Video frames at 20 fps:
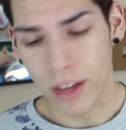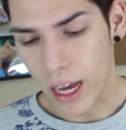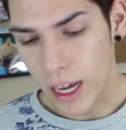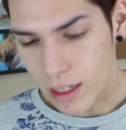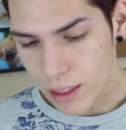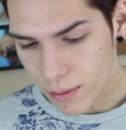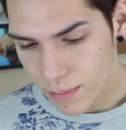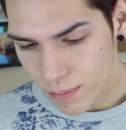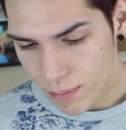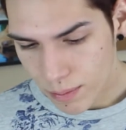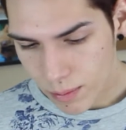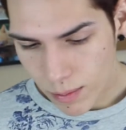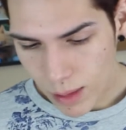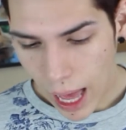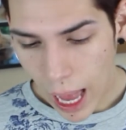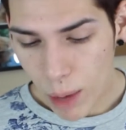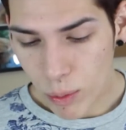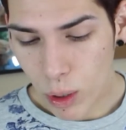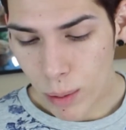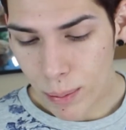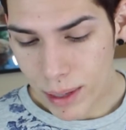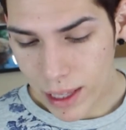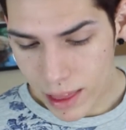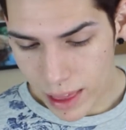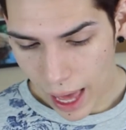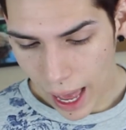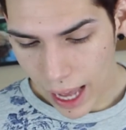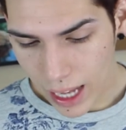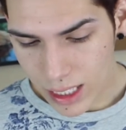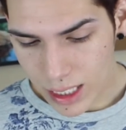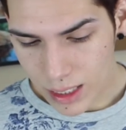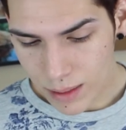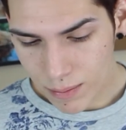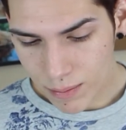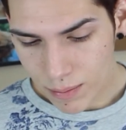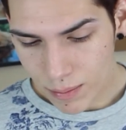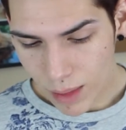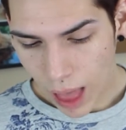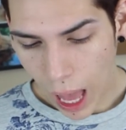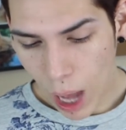that. I will be that.
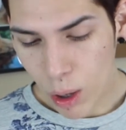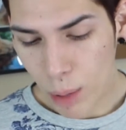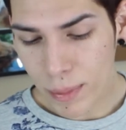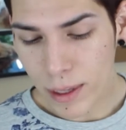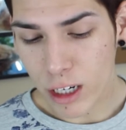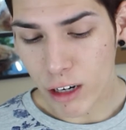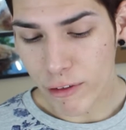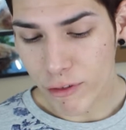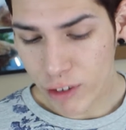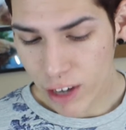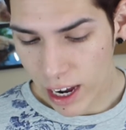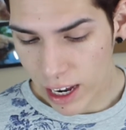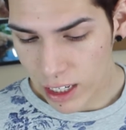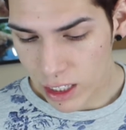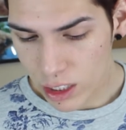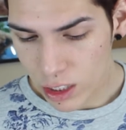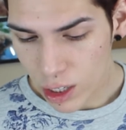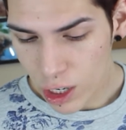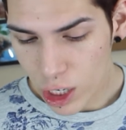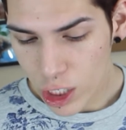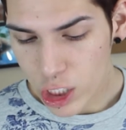I will be your friend.